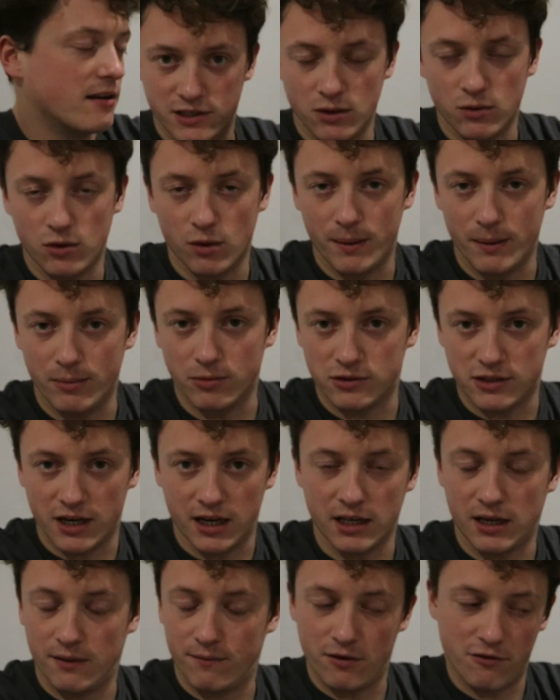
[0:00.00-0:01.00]
still got people
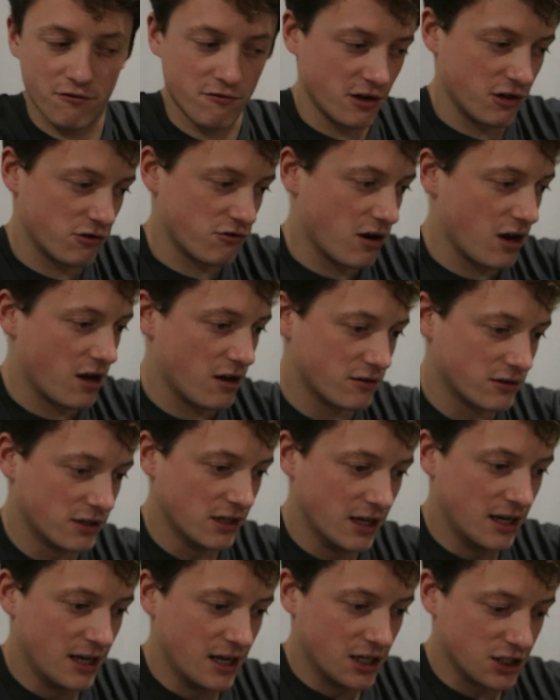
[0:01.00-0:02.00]
signing up for free trials,